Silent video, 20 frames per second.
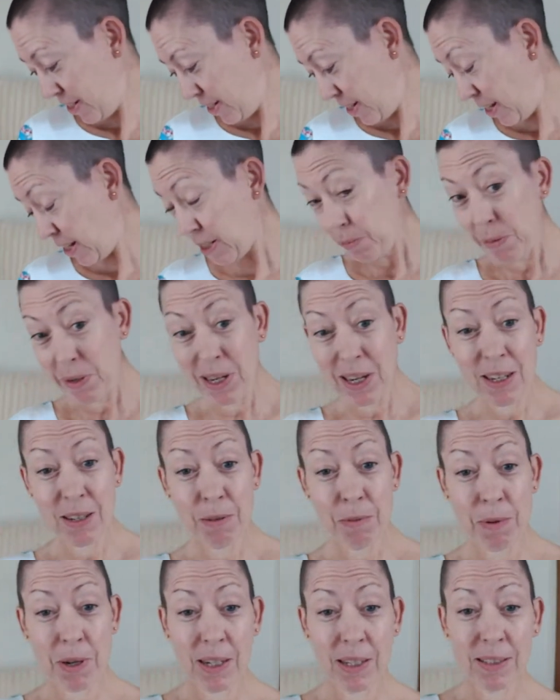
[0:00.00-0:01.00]
And it's been a little
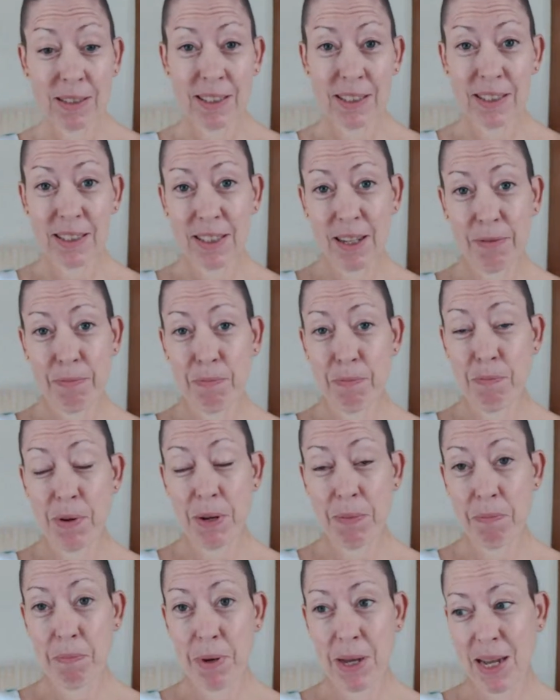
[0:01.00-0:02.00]
while since I've
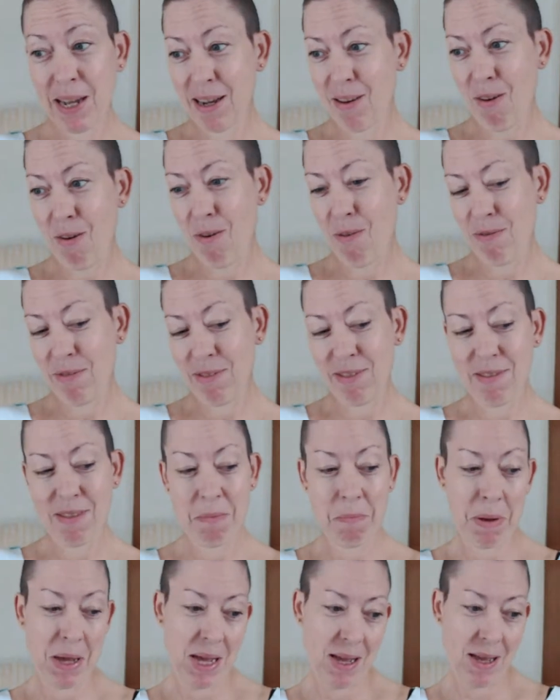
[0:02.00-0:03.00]
been back on the
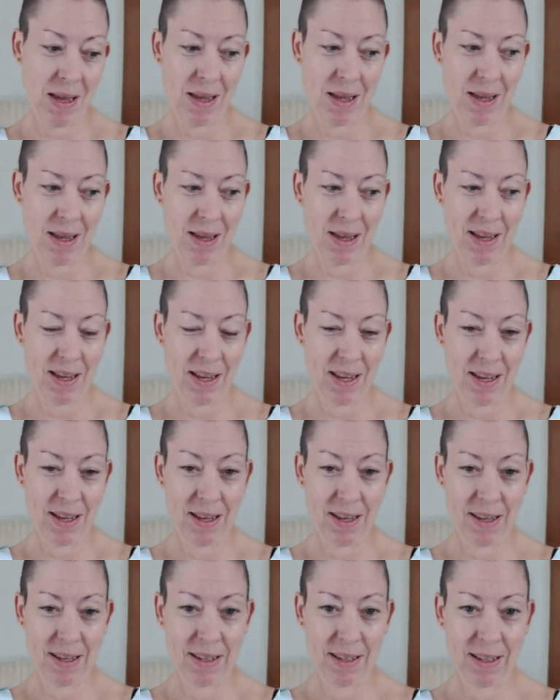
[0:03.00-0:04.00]
bay.
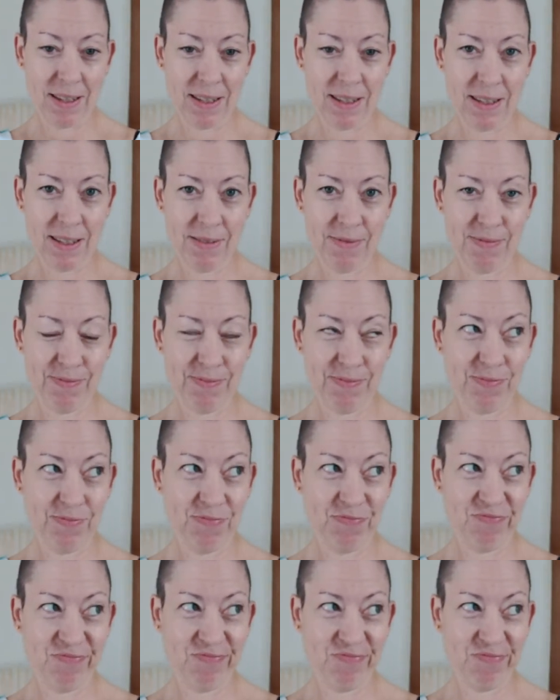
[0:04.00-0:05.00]

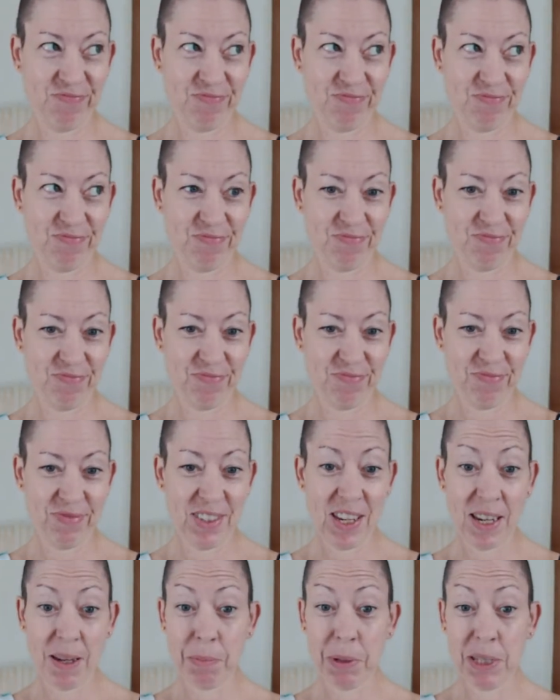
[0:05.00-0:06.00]

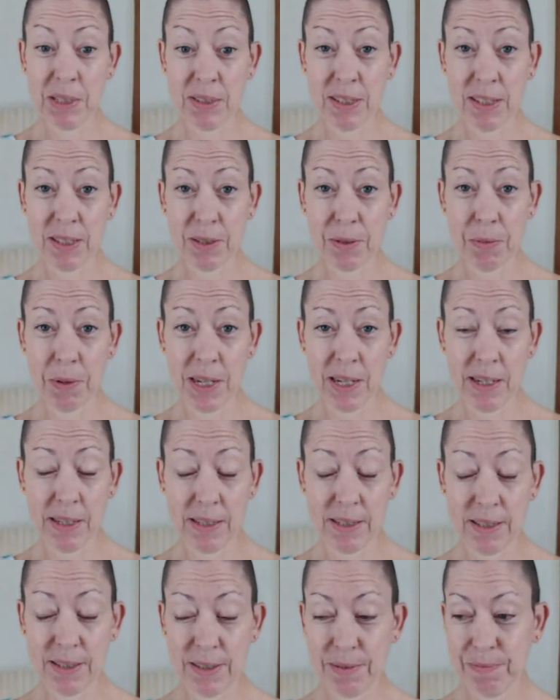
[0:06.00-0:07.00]
About 6
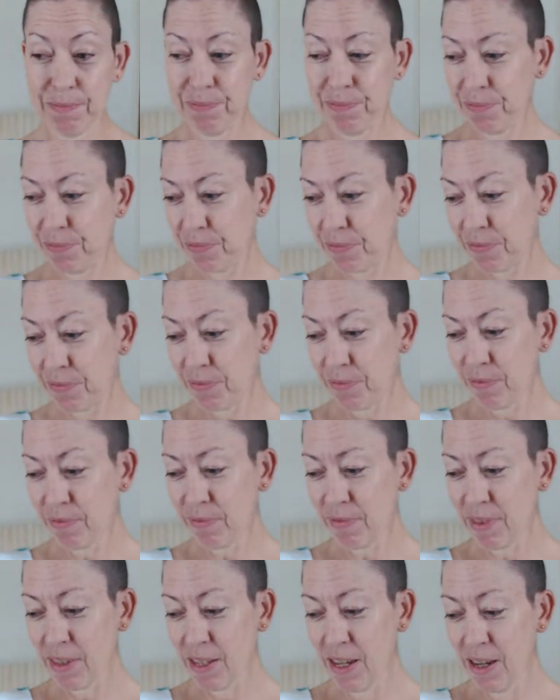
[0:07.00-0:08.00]
weeks.
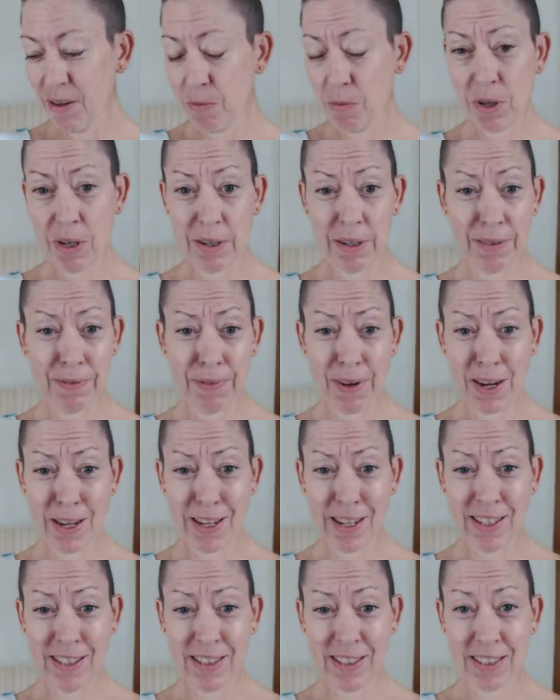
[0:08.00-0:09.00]
What I've
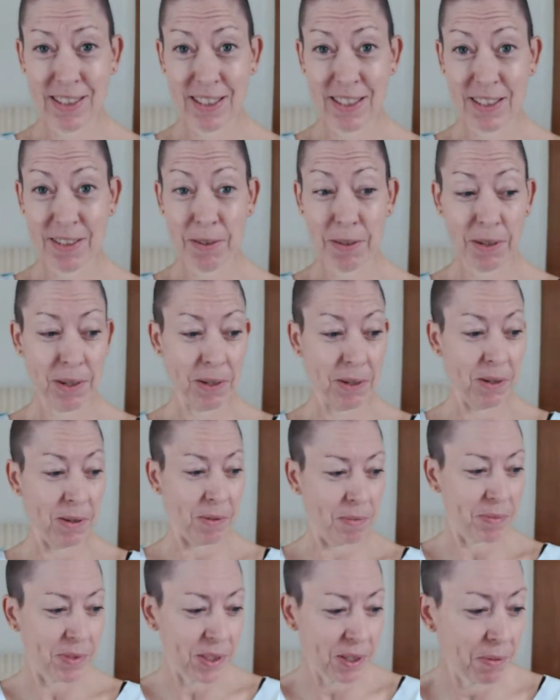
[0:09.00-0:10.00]
learned, not a
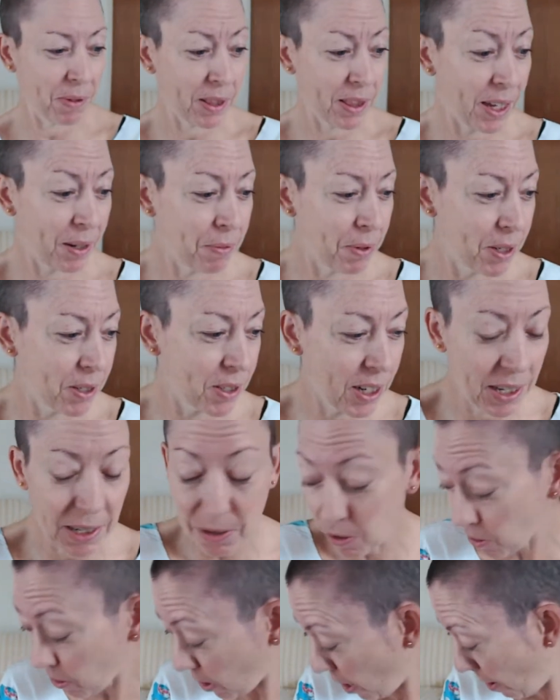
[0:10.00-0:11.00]
lot, so that won't take
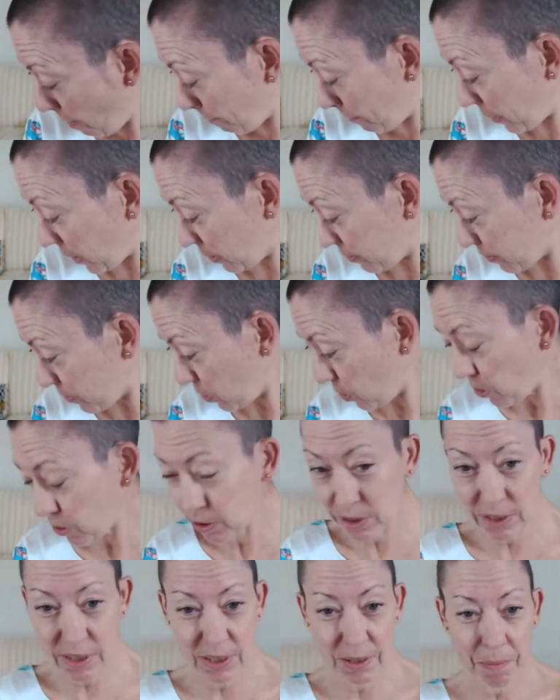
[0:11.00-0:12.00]
long, but I've
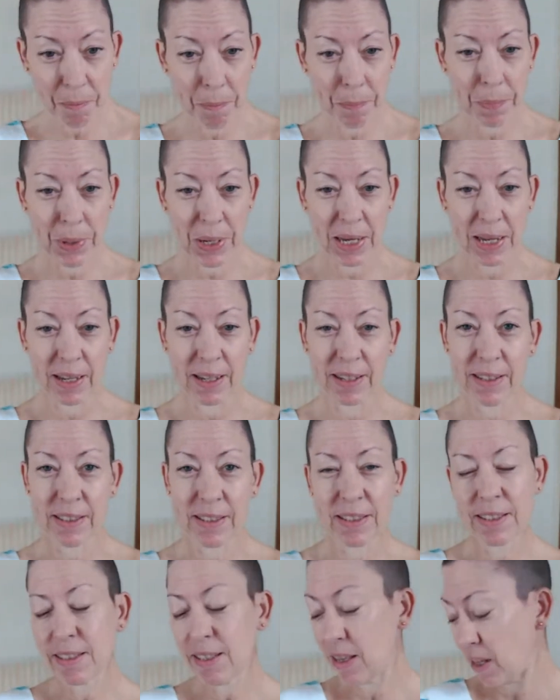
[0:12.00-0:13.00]
got some
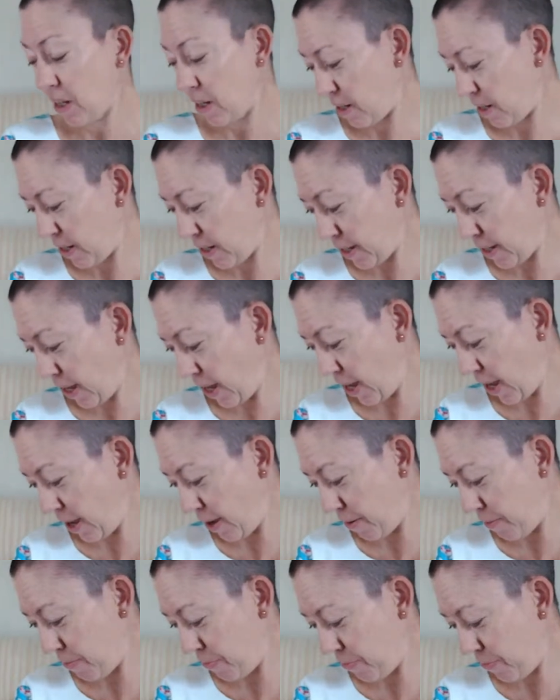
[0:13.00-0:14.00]
bits that I
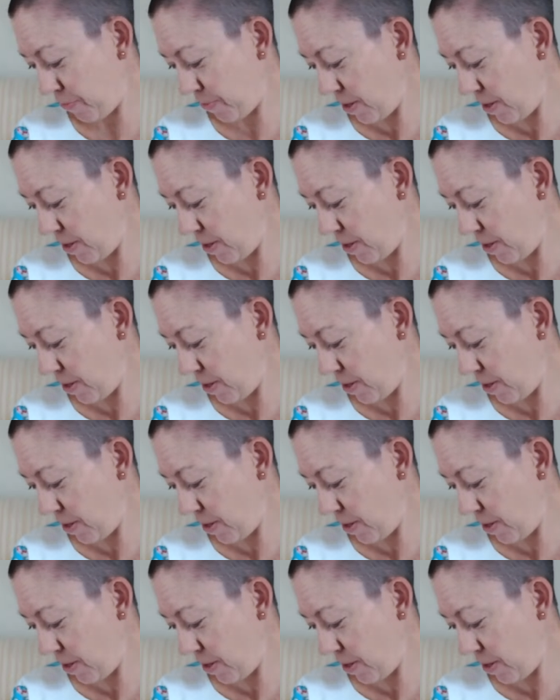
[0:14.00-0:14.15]
have